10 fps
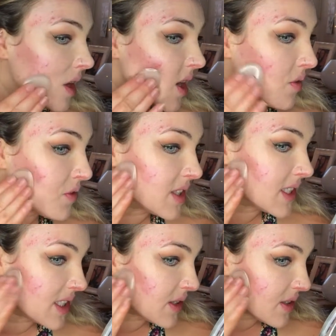and I really
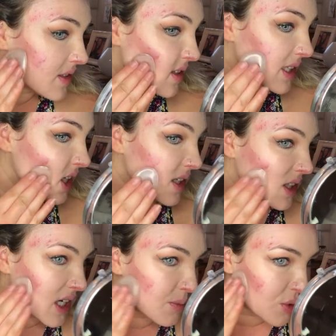didn't think
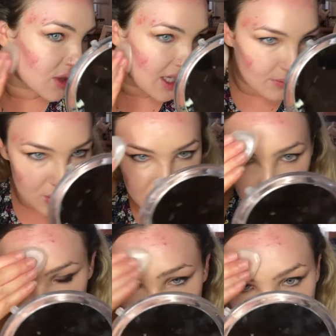that I put that much
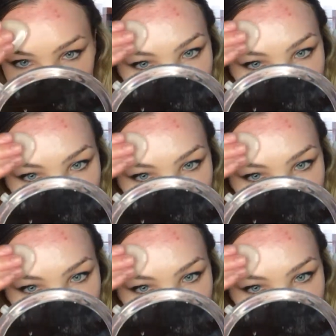on.